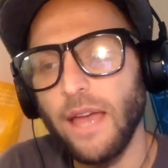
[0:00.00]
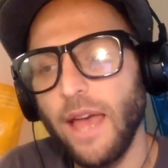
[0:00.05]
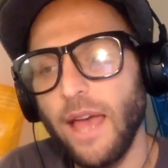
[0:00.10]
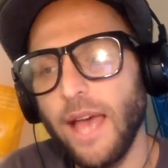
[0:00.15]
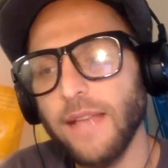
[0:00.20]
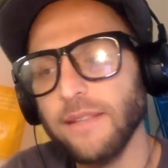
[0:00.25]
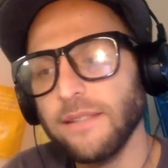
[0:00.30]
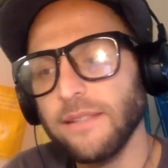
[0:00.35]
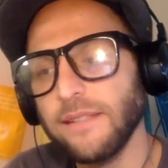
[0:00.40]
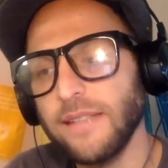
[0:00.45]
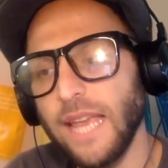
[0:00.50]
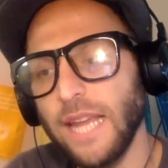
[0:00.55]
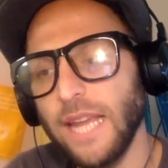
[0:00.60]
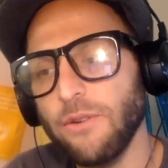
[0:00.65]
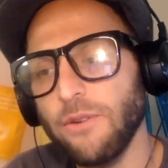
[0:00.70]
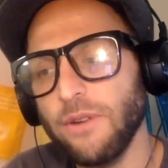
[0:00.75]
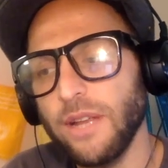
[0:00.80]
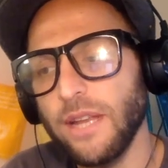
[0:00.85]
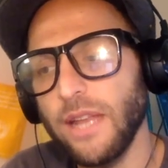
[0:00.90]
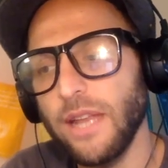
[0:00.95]
as
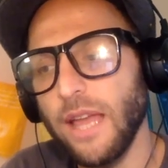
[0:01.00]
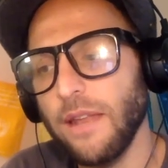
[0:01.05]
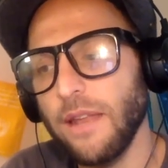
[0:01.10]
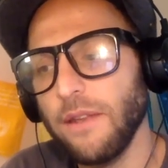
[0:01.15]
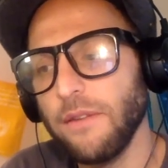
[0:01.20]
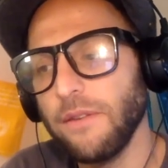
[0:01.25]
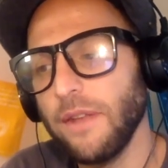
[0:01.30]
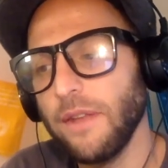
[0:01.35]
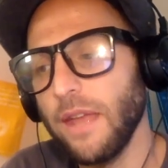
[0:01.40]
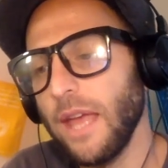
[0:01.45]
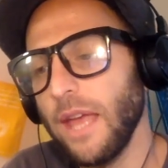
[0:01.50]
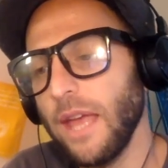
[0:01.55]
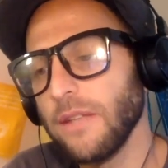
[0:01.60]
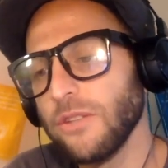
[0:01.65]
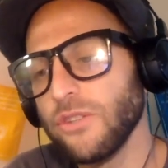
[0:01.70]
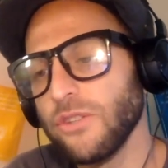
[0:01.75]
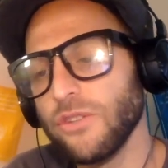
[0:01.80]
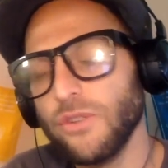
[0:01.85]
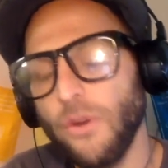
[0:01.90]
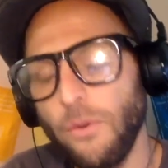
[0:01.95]
sacred and
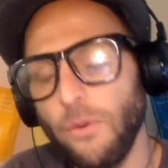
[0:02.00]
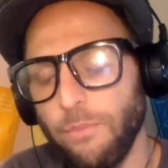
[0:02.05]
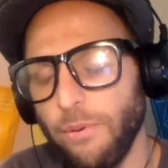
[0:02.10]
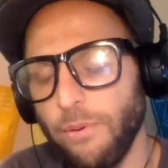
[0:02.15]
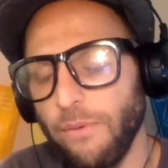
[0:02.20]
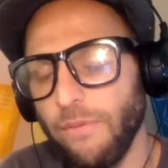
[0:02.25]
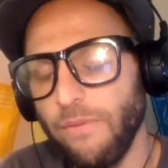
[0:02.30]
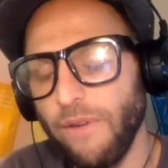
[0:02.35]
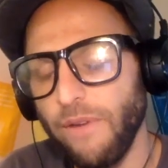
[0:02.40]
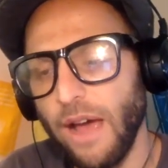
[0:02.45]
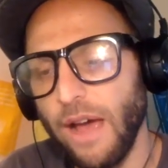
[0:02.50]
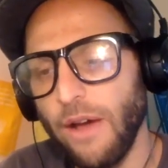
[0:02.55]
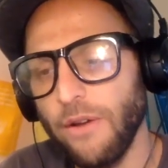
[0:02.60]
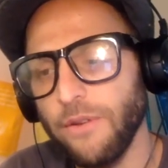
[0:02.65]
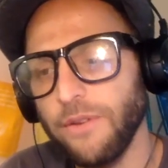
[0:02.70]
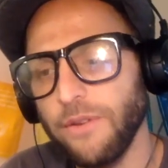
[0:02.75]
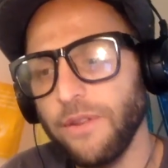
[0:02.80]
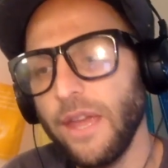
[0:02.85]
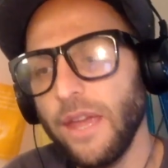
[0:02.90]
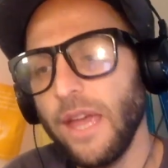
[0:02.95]
so
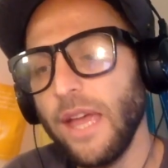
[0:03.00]
profound.